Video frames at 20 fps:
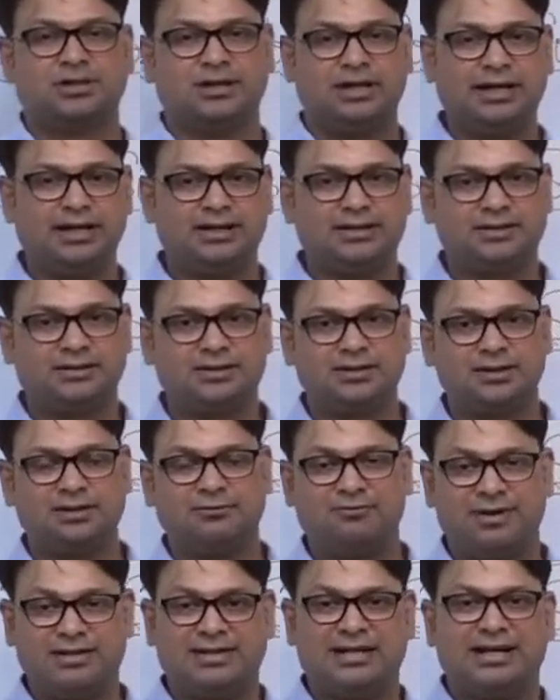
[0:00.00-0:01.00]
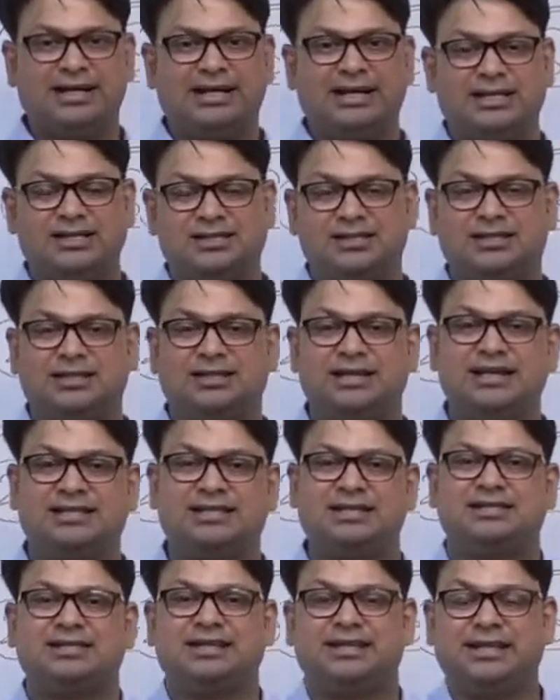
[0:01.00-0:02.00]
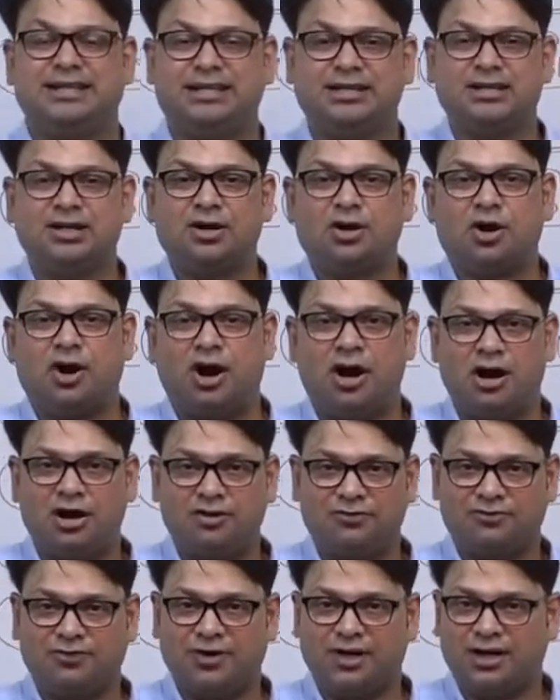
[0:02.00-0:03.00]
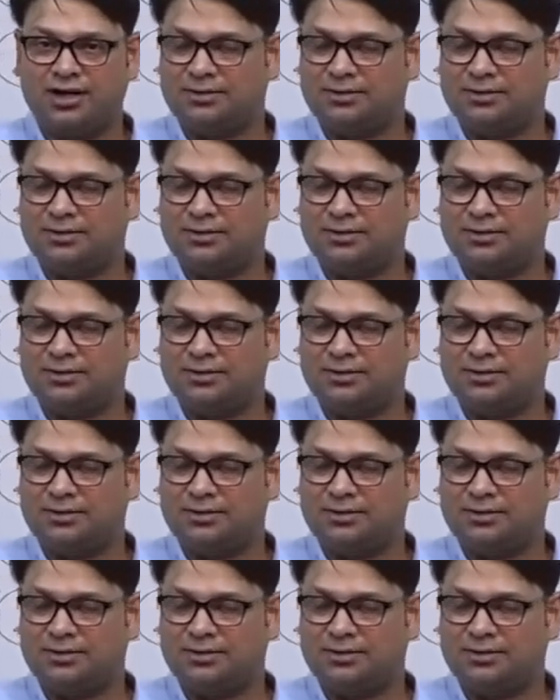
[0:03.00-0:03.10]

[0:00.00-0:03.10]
right? Whether it is the necessity of,